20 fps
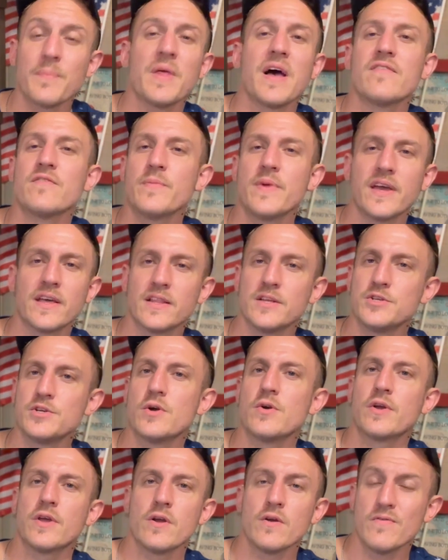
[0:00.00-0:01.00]
I'm not even making a
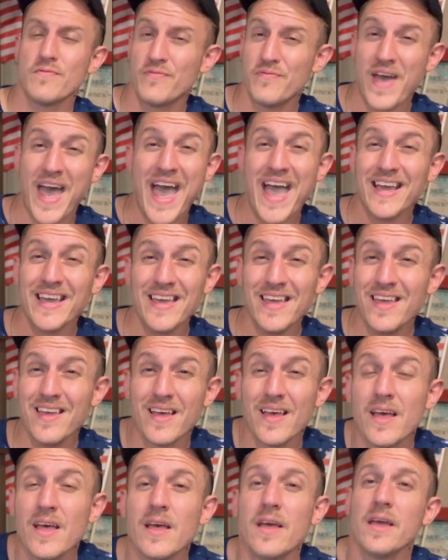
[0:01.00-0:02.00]
joke here.
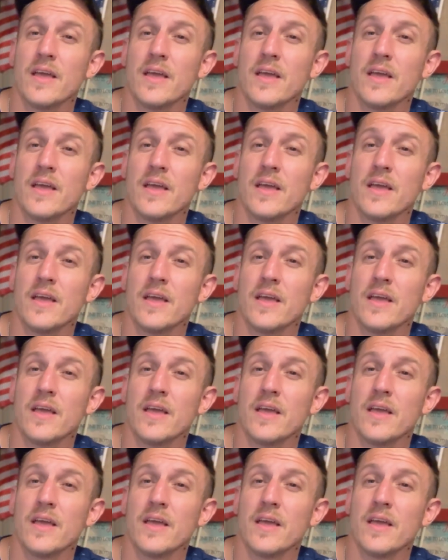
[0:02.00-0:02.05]
Faggy.